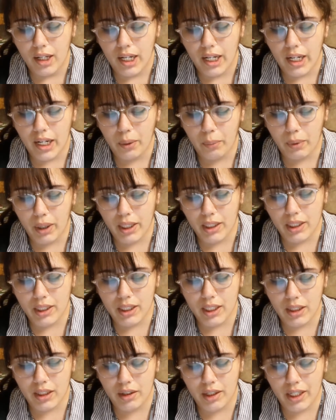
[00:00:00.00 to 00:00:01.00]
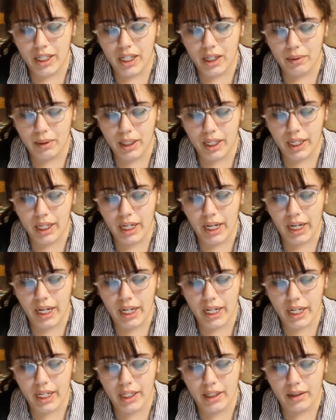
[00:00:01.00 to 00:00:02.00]
I want to tell you now, and I
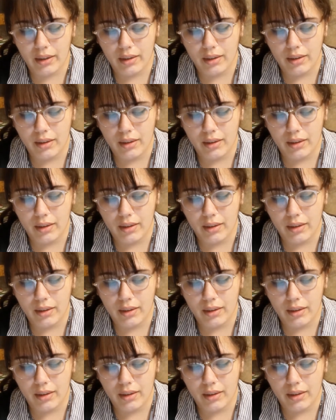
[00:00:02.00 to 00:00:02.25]
can.